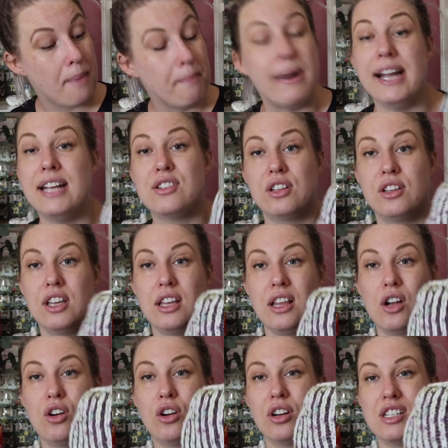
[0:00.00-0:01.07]
but it's only
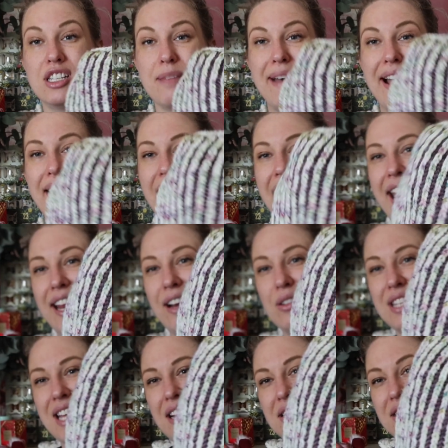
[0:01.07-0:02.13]
across about 8 or
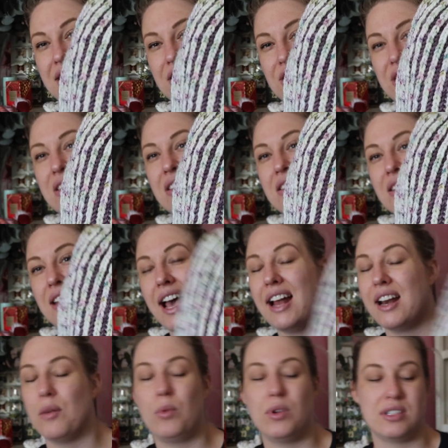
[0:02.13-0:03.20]
10 stitches
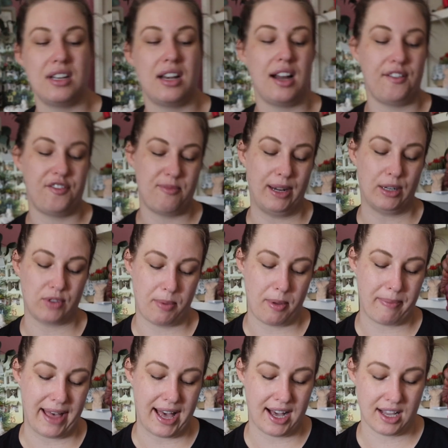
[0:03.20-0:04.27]
and it wasn't enough for me to rip
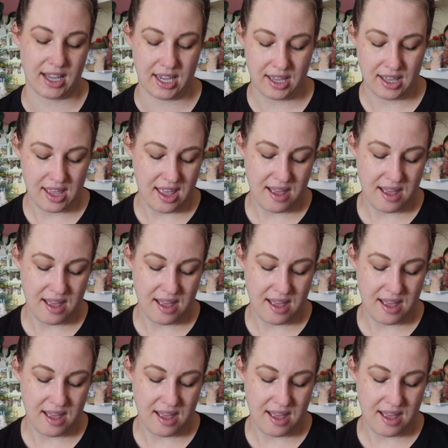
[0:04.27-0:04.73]
it back.